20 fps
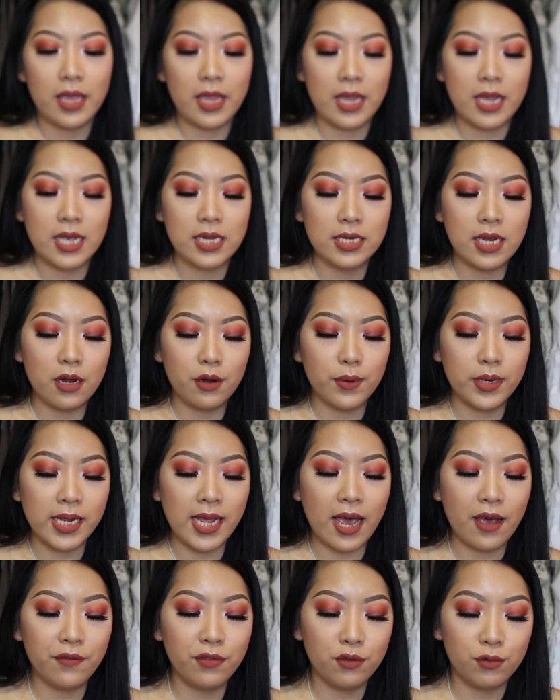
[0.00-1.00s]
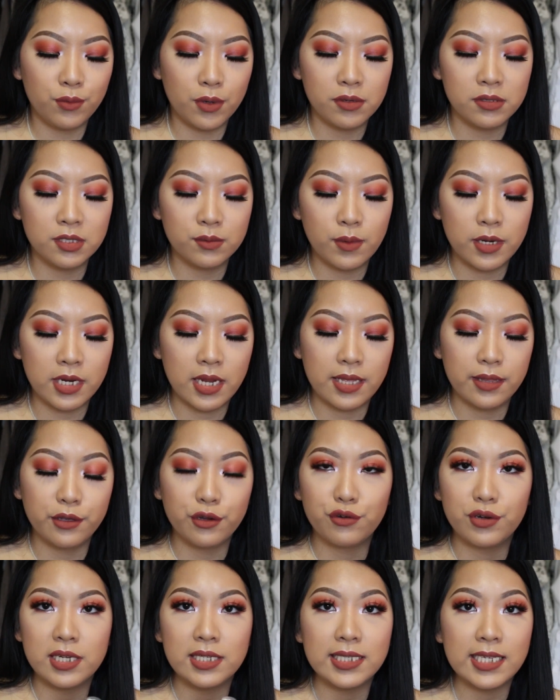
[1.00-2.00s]
And I already have the rose one and the
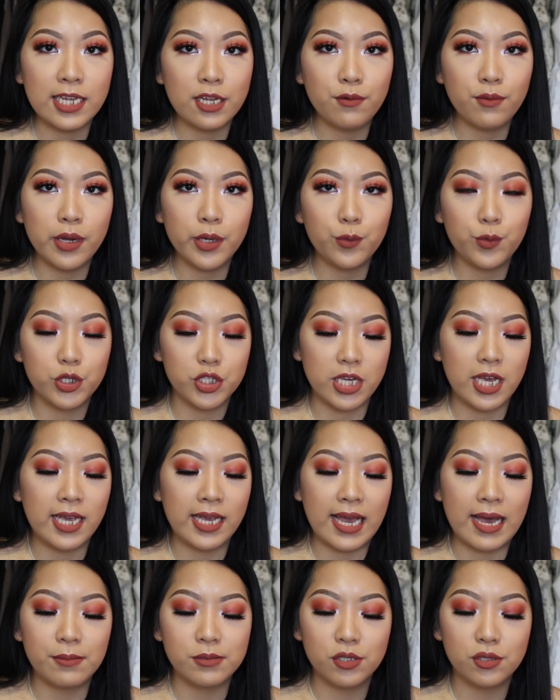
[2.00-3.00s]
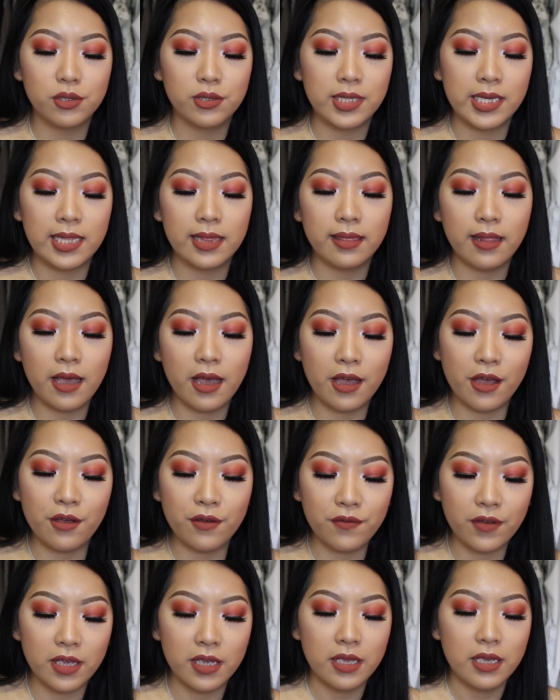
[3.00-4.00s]
green tea one, which I absolutely
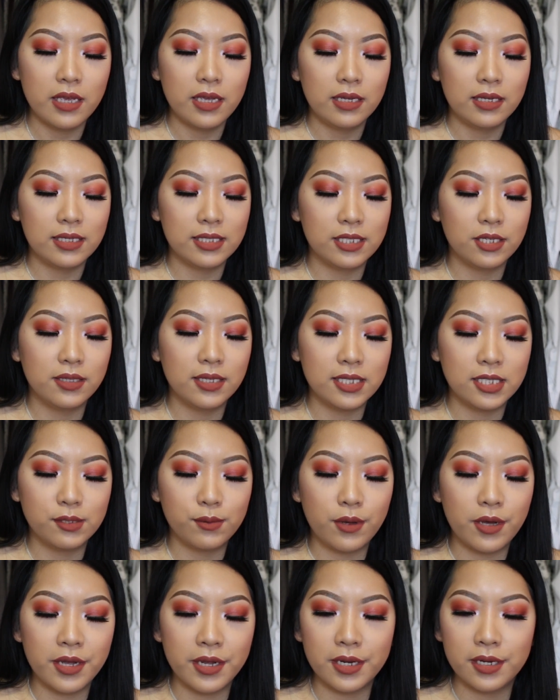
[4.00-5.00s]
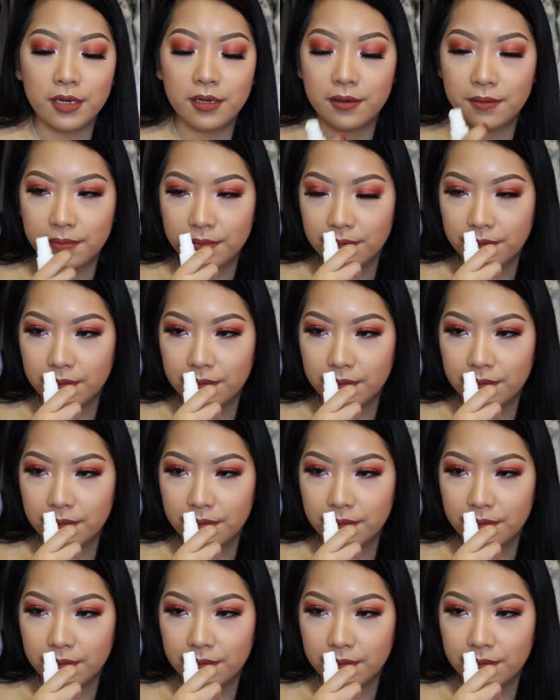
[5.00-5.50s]
love. So this one.